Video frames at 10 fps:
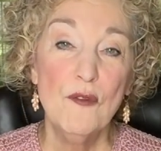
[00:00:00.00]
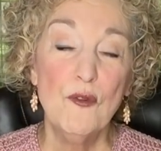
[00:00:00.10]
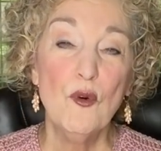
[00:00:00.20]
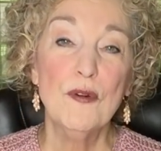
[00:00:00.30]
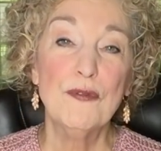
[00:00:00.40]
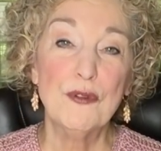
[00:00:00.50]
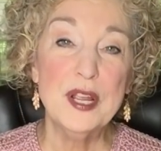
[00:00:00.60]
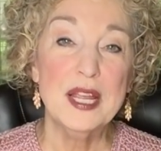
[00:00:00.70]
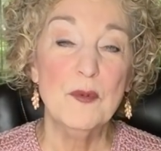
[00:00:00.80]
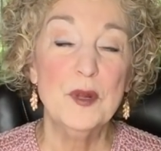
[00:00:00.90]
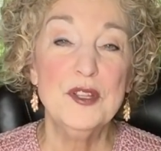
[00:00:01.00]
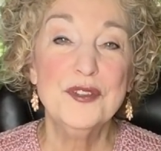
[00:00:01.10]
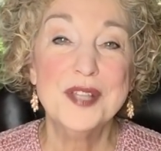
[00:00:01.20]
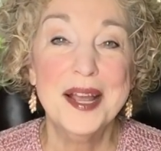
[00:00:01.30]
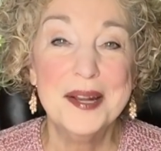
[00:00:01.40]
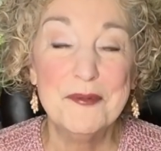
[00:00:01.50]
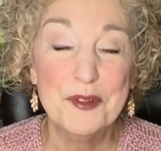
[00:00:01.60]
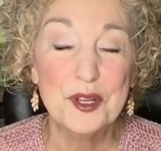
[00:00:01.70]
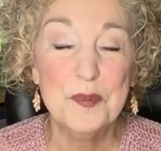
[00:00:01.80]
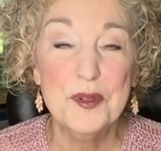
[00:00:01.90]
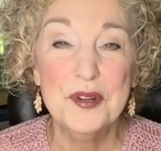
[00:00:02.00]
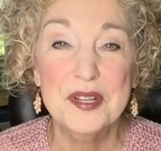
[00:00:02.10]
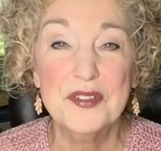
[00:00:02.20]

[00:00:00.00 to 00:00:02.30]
for free when you sign up for the community.